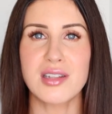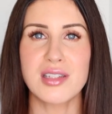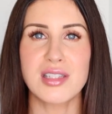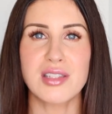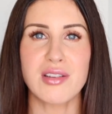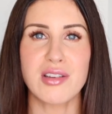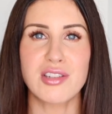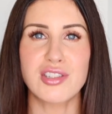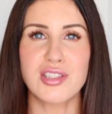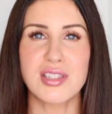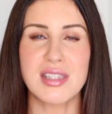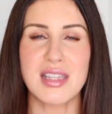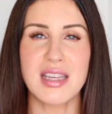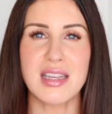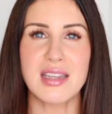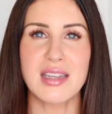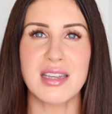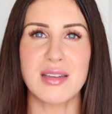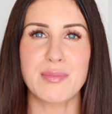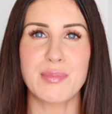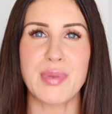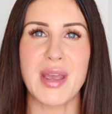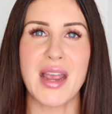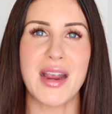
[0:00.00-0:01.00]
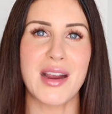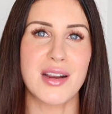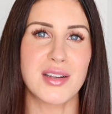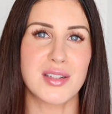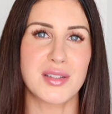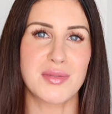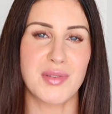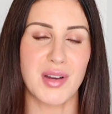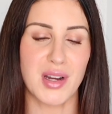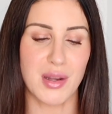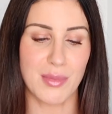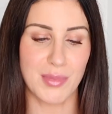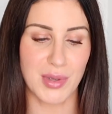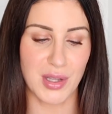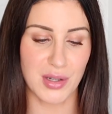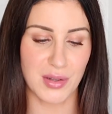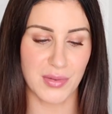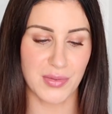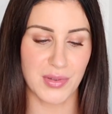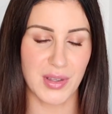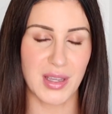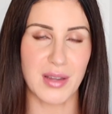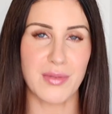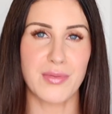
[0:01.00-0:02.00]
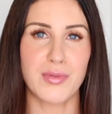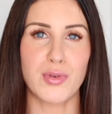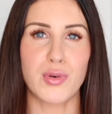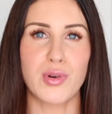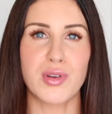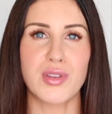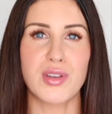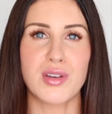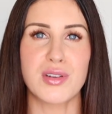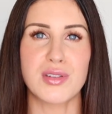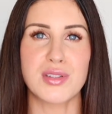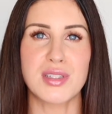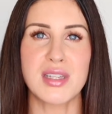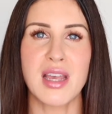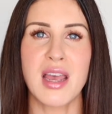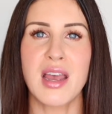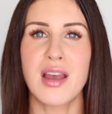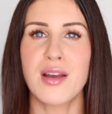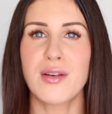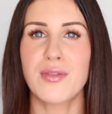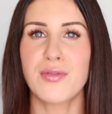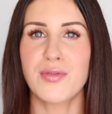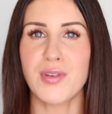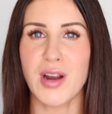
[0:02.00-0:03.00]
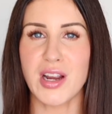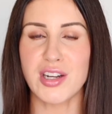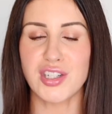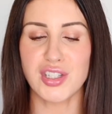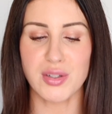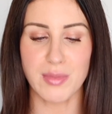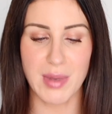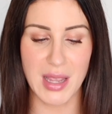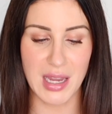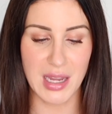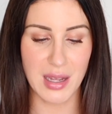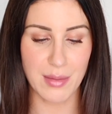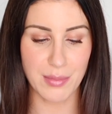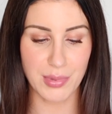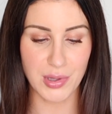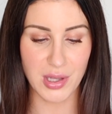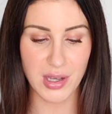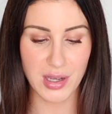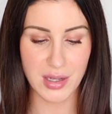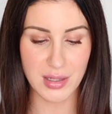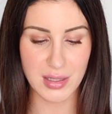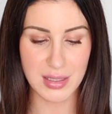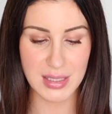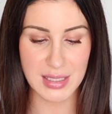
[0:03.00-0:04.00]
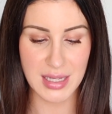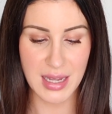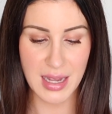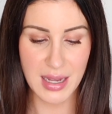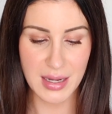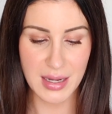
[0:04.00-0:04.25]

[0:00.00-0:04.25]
So I just think it pairs very beautifully for those fresh makeup looks.